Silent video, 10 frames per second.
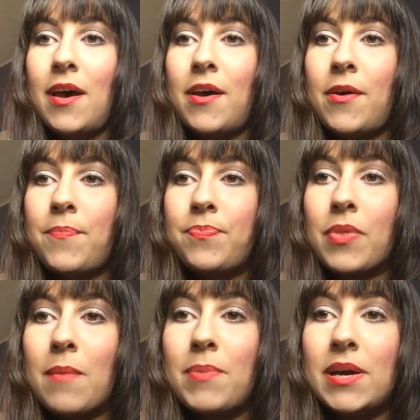
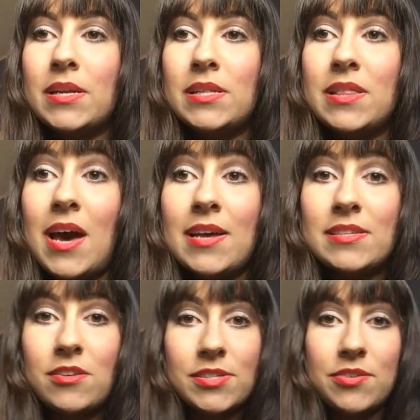um, but that
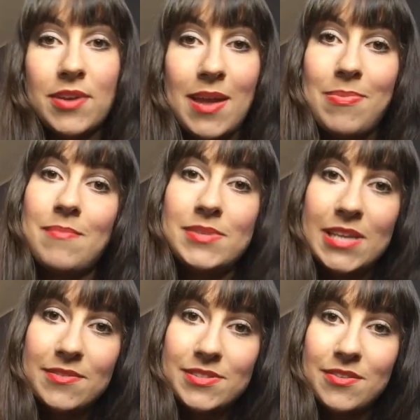is also to keep them
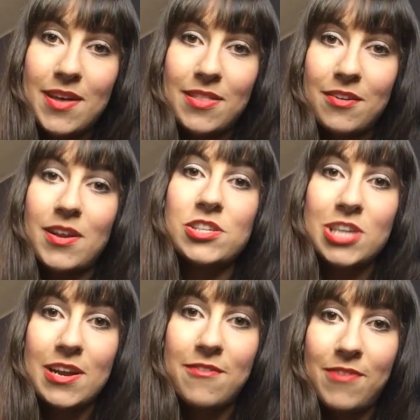safe so that they're not
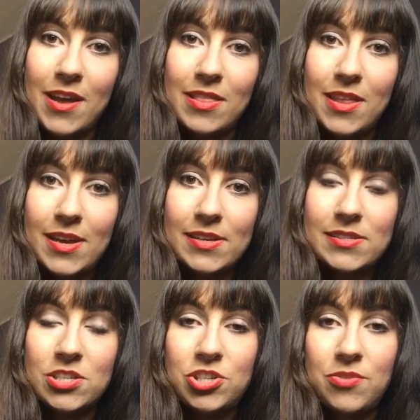trying to find
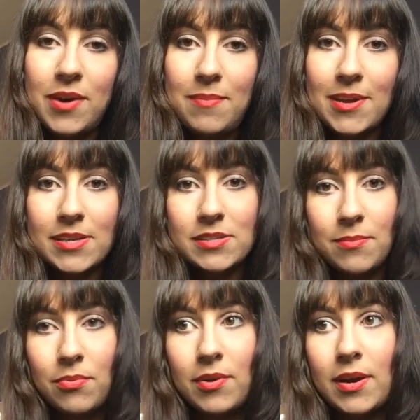things to chew on because they're
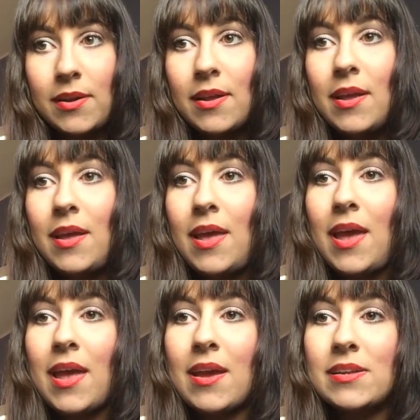bored
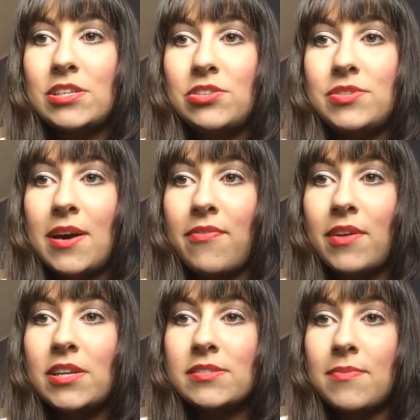and you
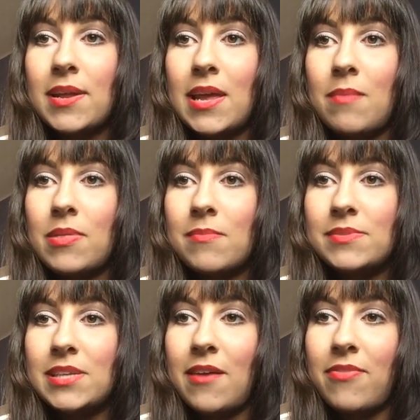definitely just want to keep them
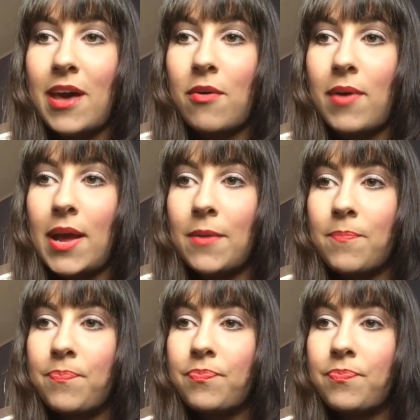safe that way.